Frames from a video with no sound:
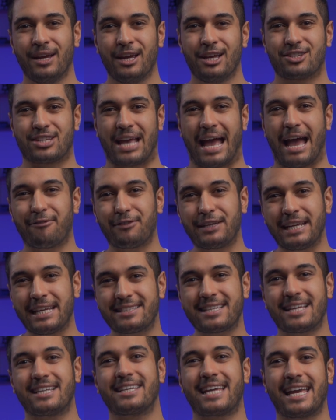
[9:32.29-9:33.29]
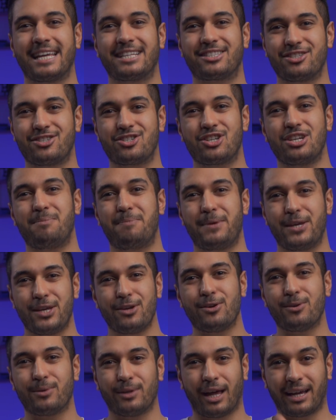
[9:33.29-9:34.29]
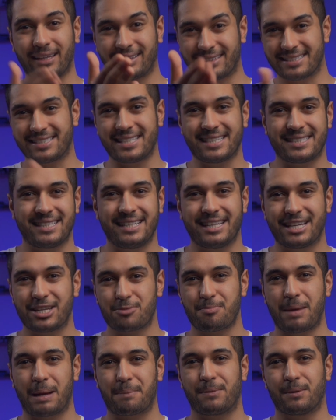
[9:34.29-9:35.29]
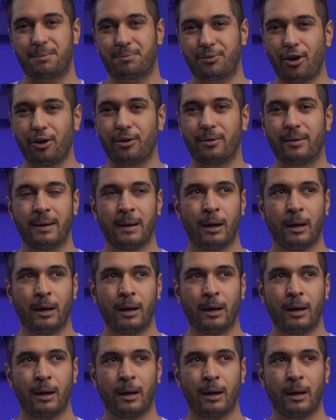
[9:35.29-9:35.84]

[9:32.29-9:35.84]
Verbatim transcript: So having a dedicated dedicated GPU like the 16-inch MacBook Pro